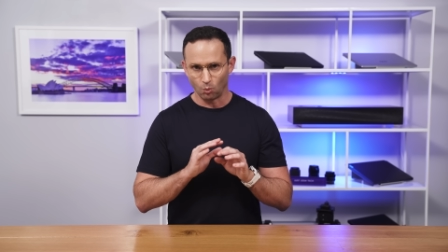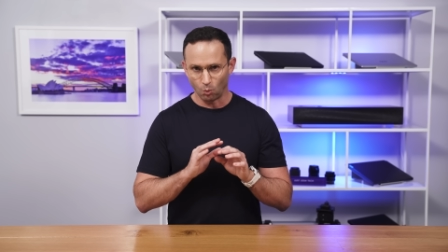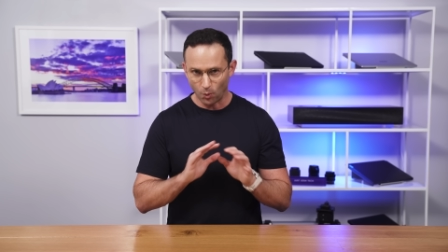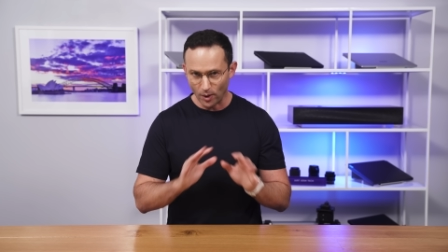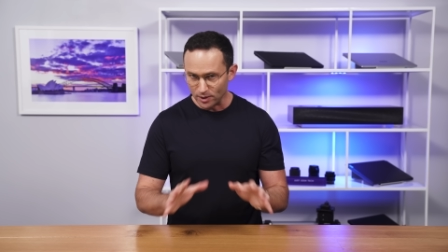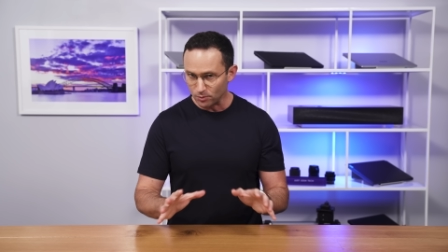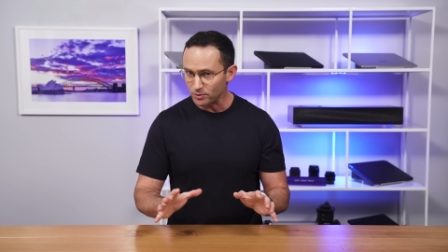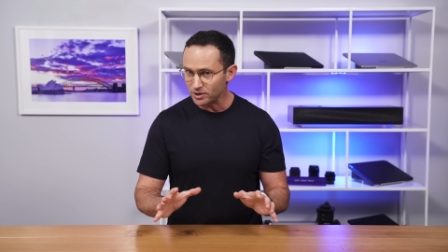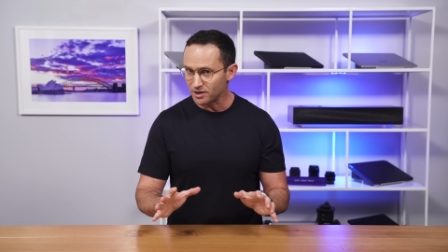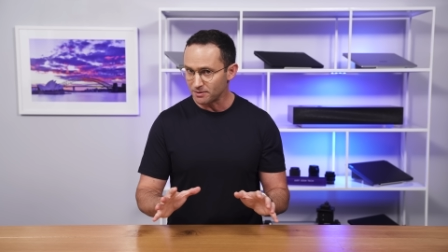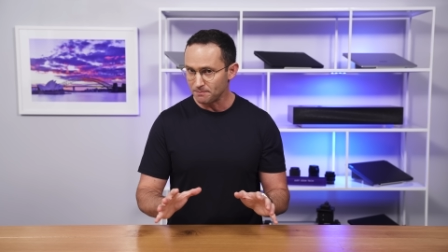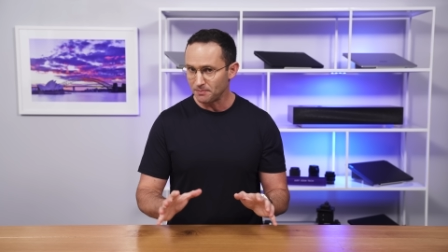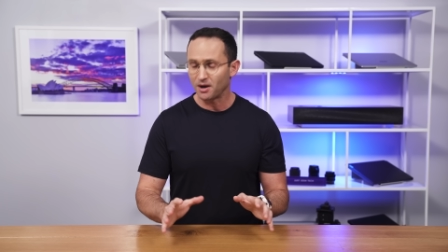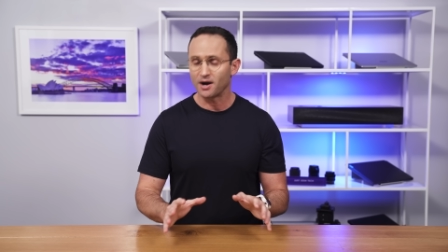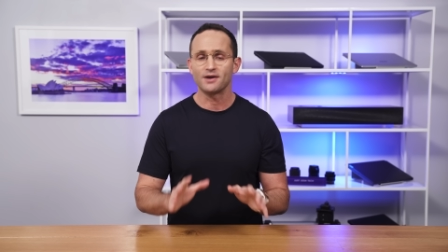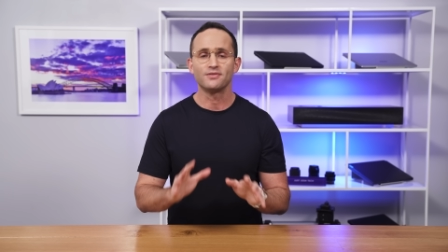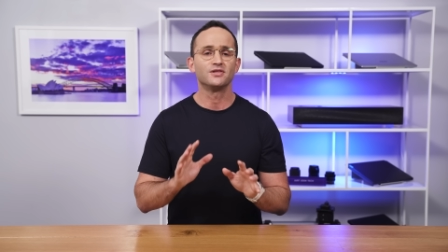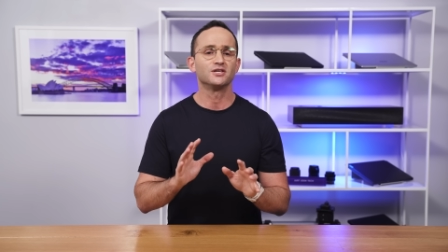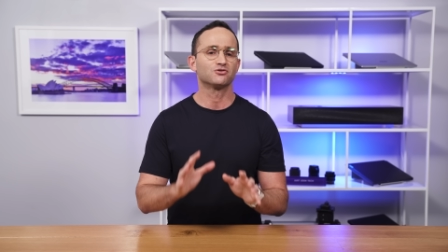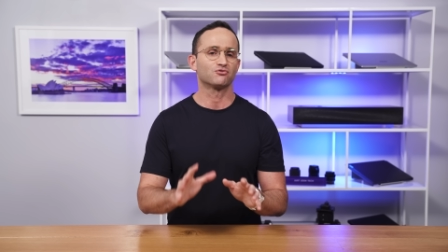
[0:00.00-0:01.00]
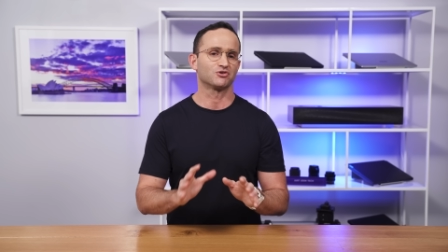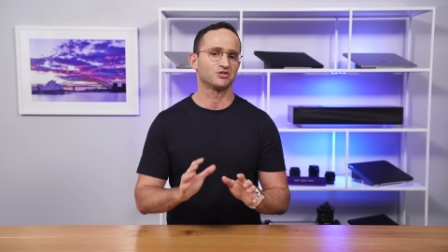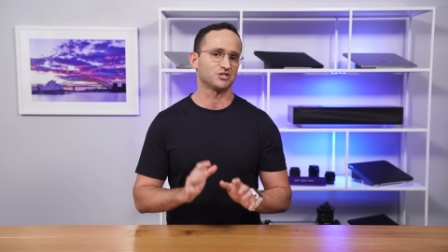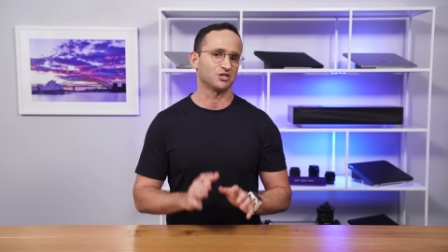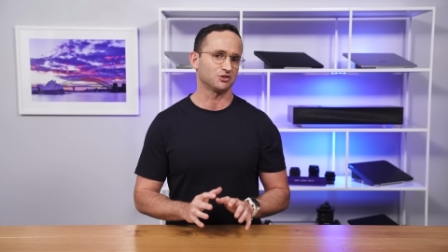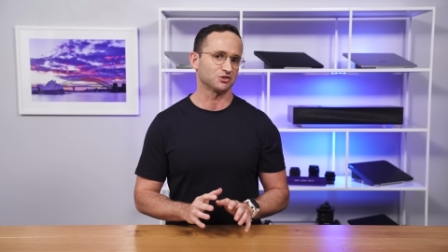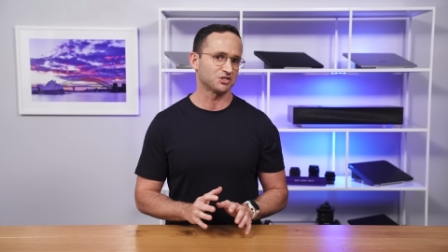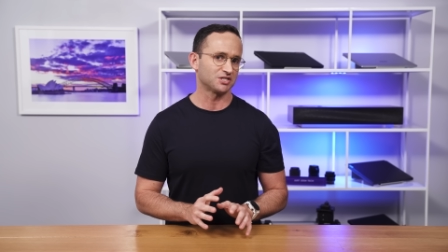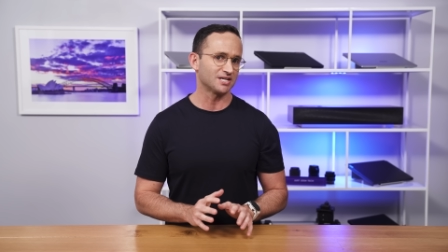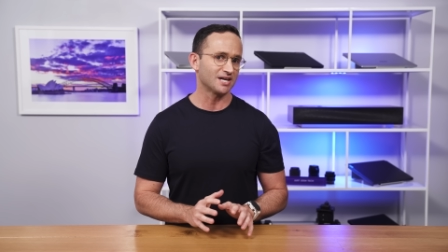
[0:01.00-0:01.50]
When we combine these
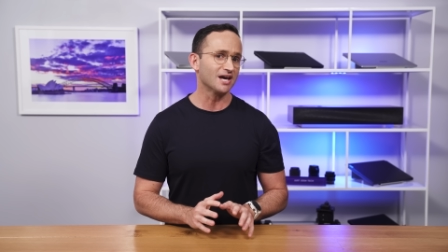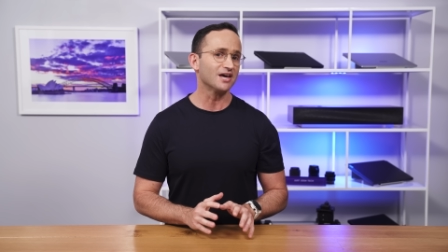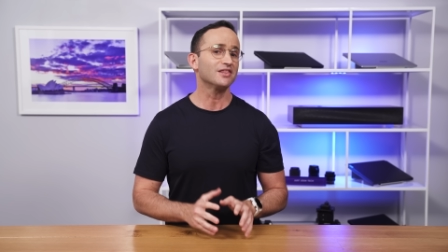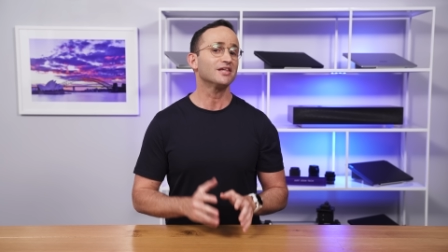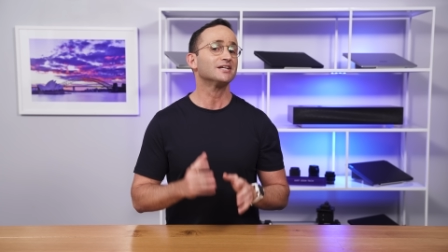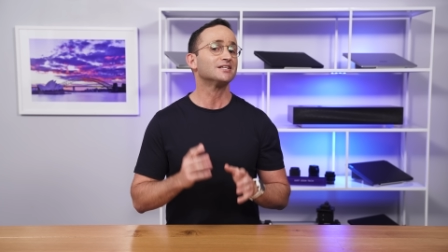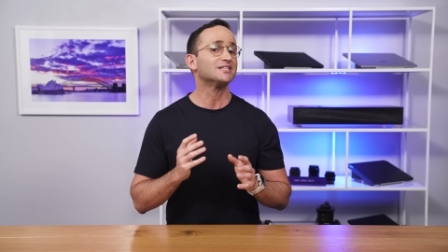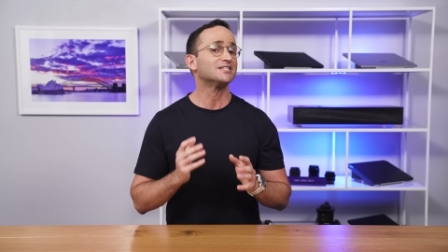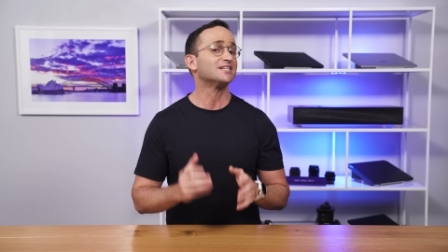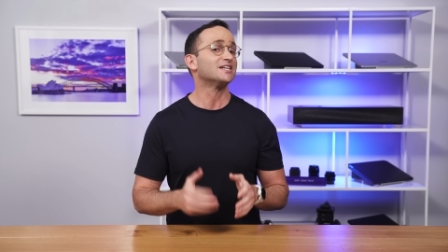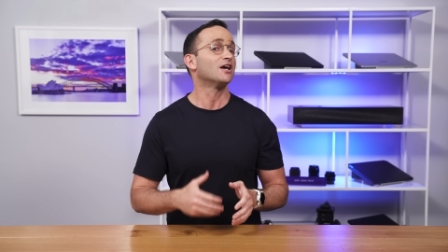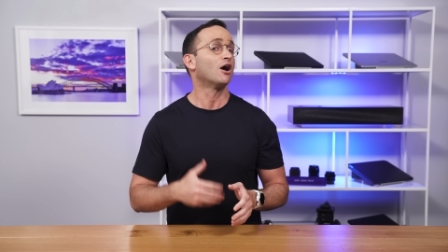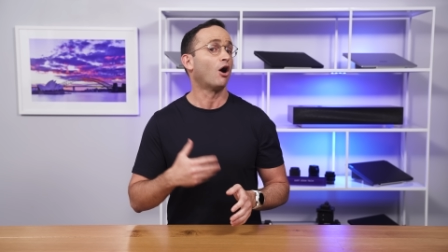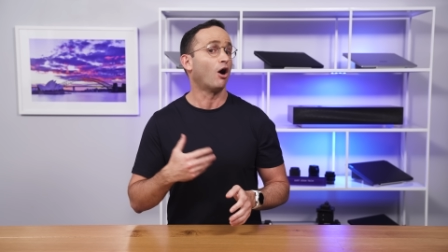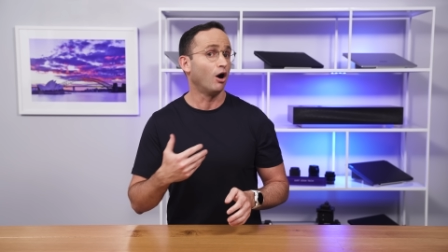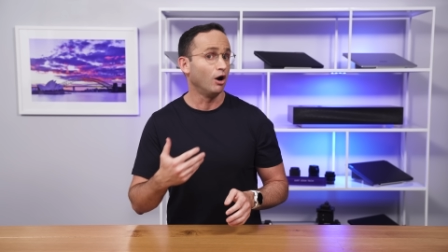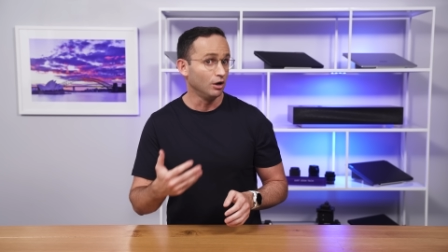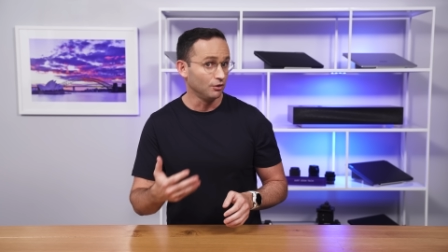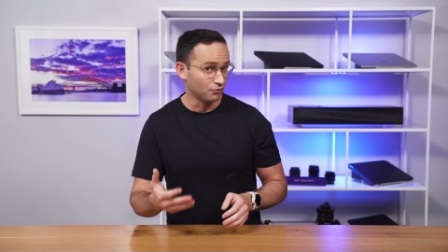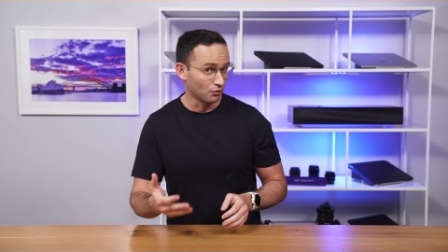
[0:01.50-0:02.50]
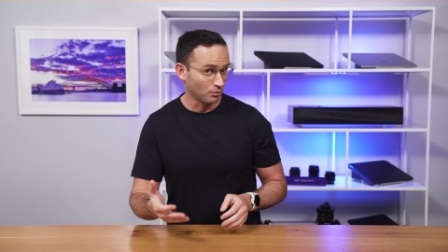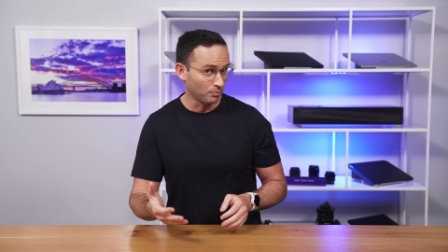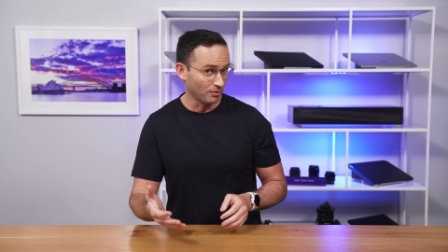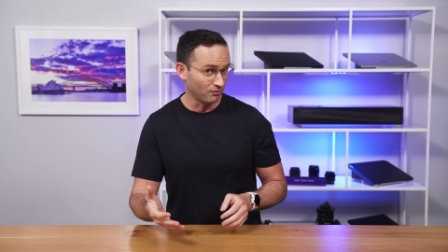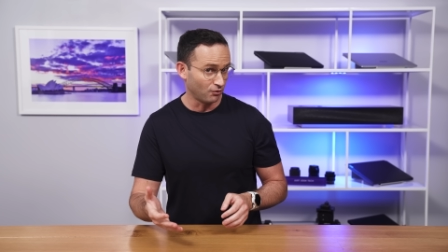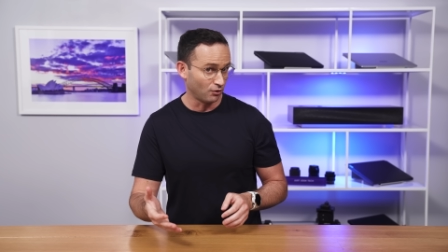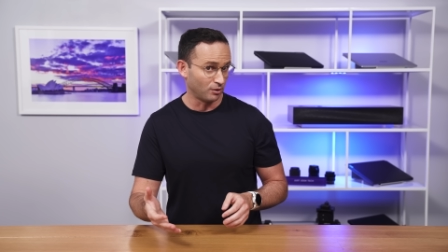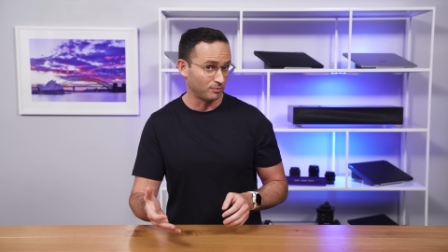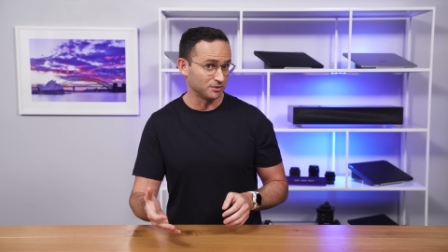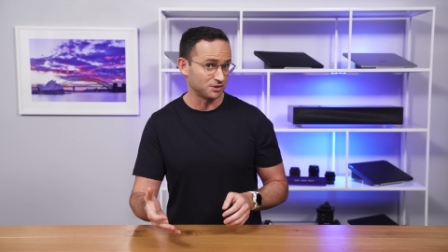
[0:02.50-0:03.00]
results together to see overall
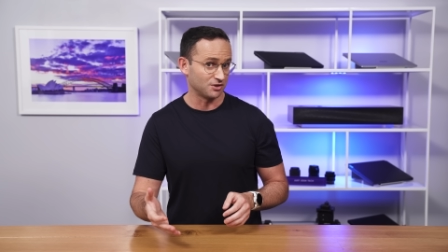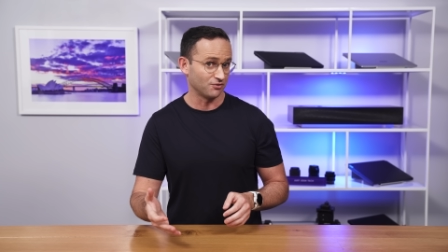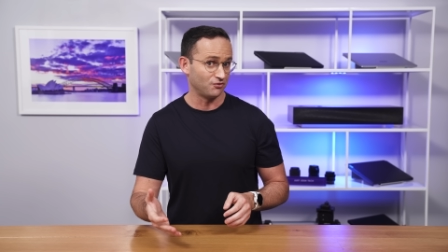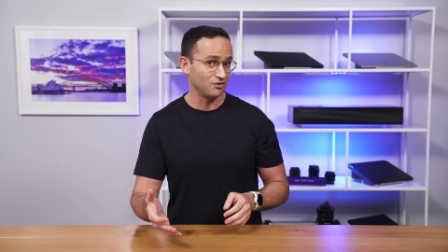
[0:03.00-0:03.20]
performance